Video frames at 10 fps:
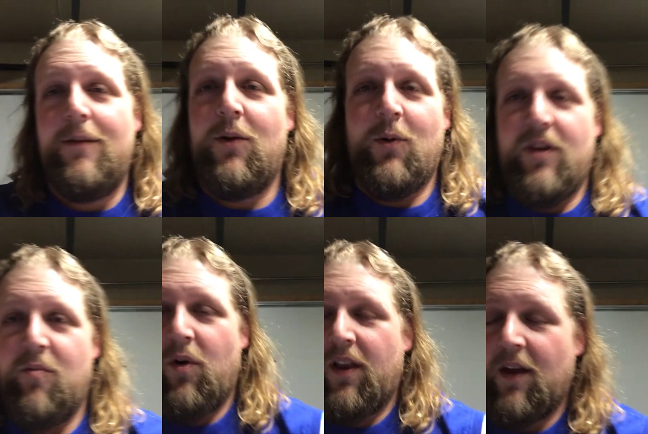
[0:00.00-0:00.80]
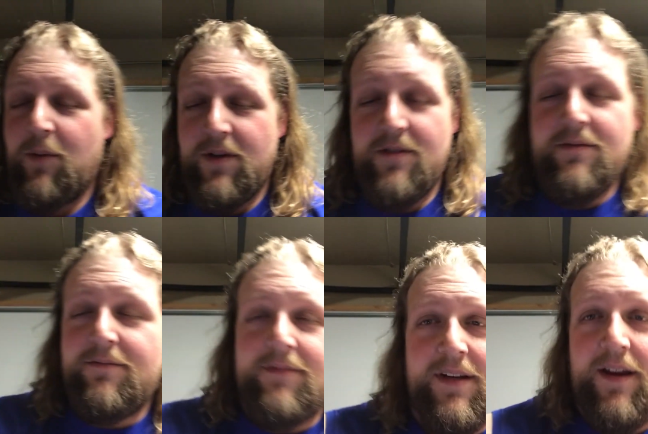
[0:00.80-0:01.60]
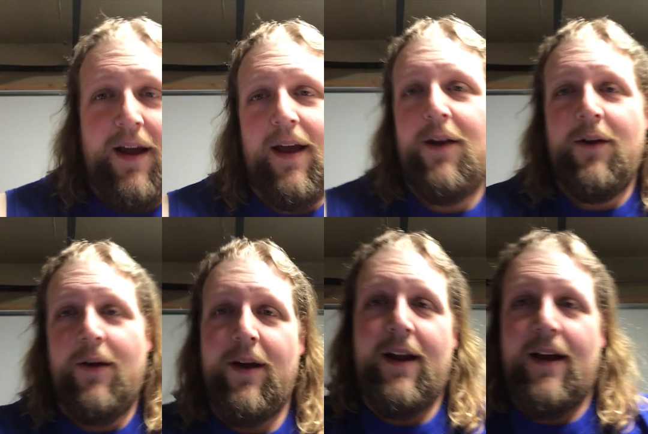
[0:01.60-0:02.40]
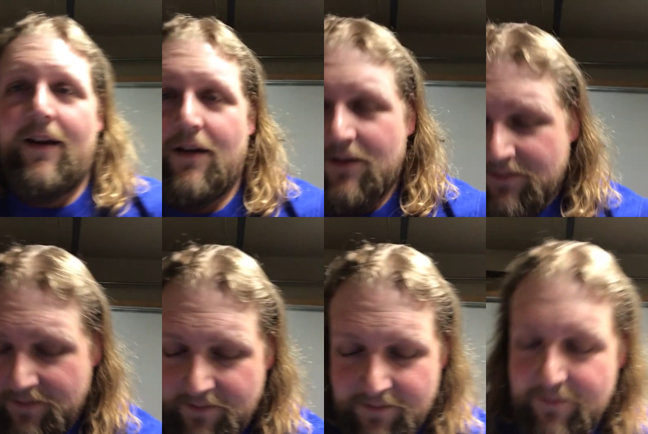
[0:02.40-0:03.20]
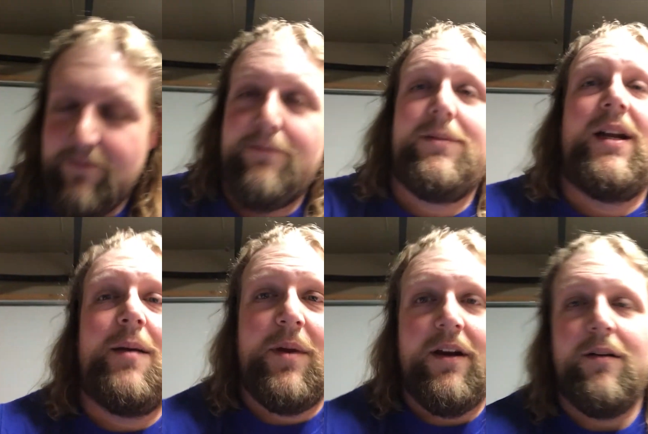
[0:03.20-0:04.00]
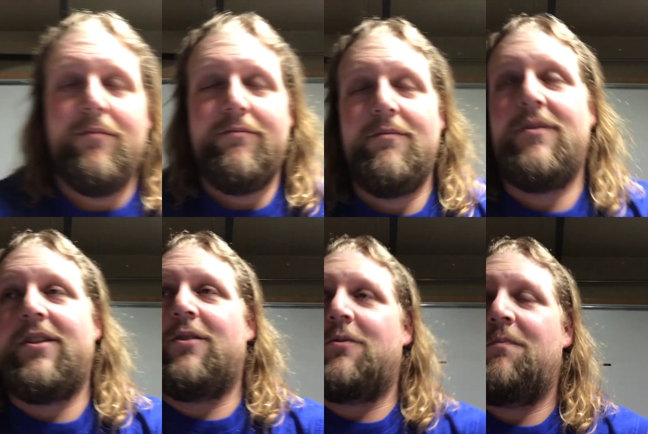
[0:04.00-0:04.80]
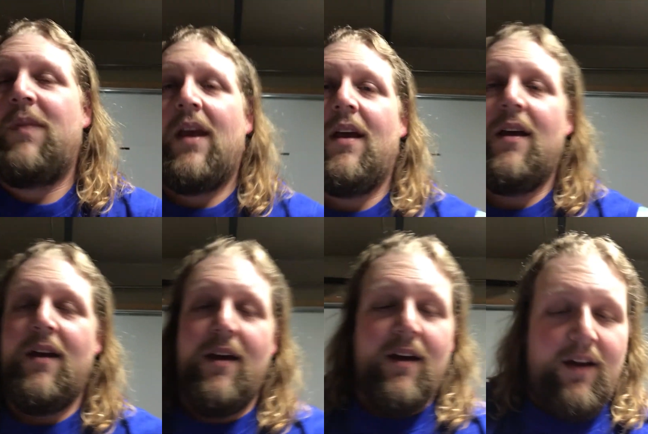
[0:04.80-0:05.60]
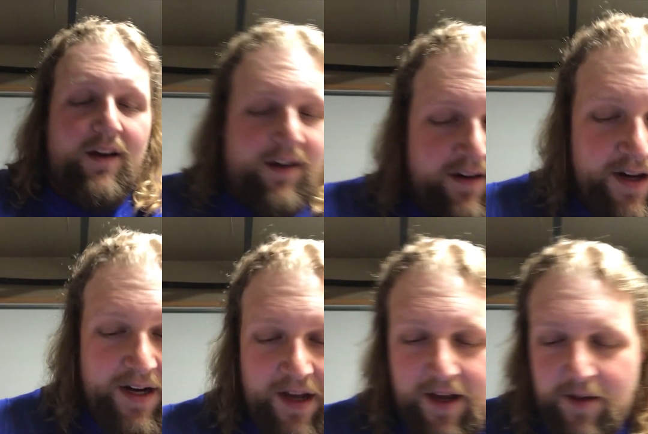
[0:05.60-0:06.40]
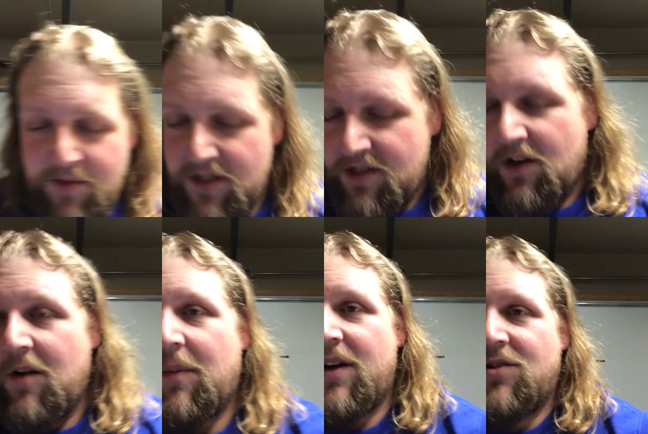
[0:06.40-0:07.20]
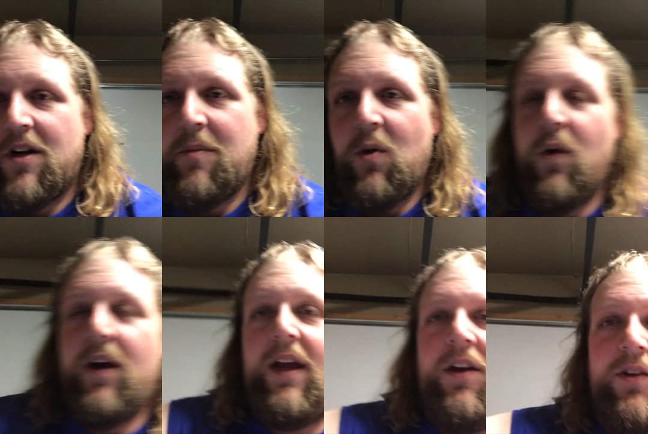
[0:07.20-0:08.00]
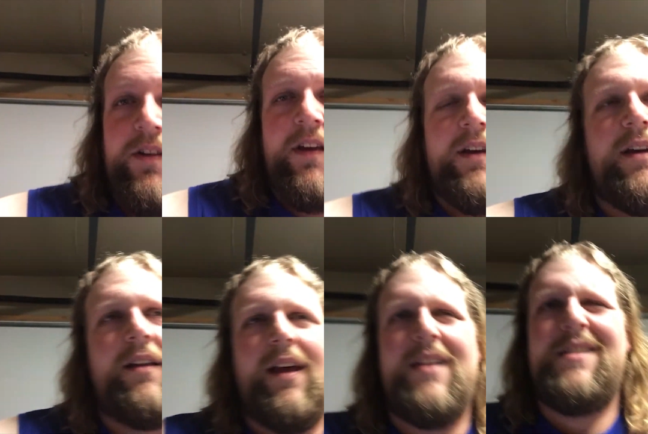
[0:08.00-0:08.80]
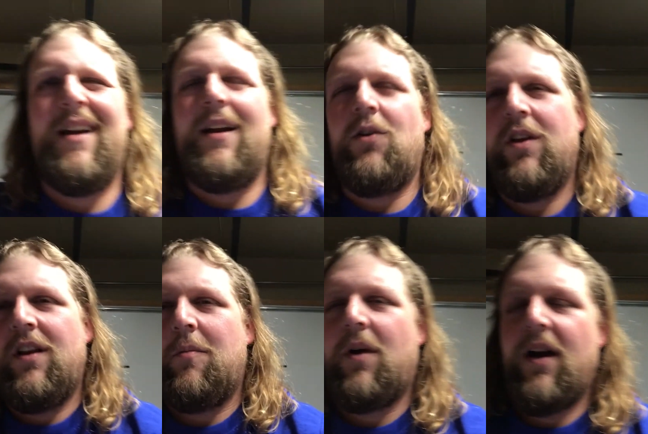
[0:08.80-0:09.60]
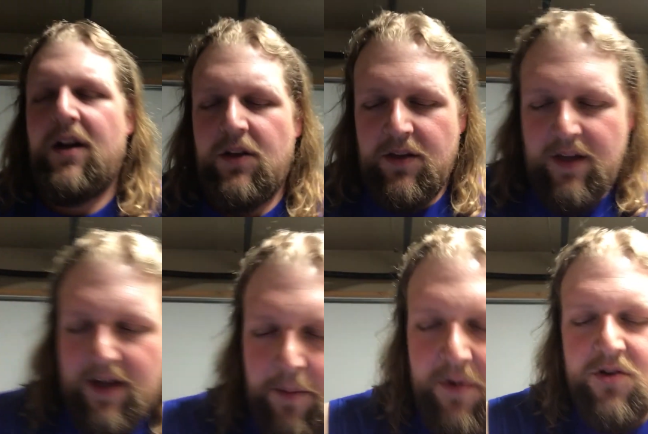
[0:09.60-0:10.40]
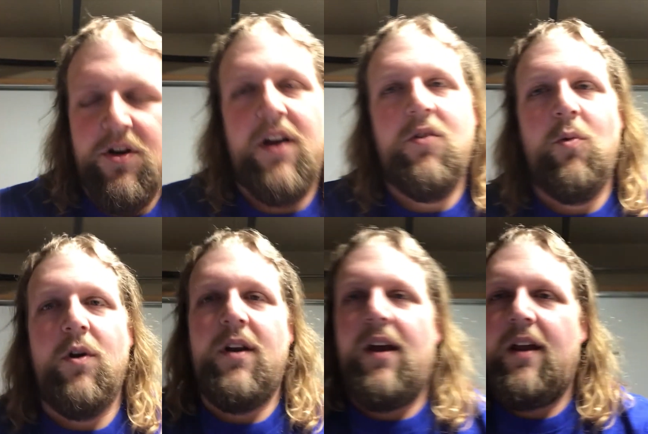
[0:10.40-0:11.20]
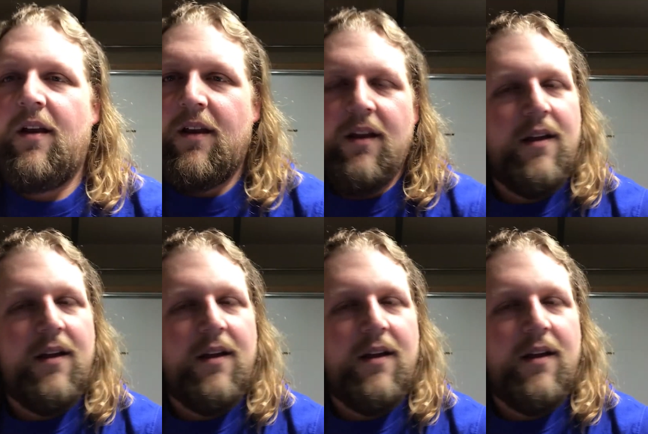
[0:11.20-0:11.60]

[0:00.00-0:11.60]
Don't know what the point of that was. But I don't know how I got here. But I'm here. So, alright, I'm just starting my treadmill workout. Uh, last night I only did a mile. I'm going to try to do more tonight.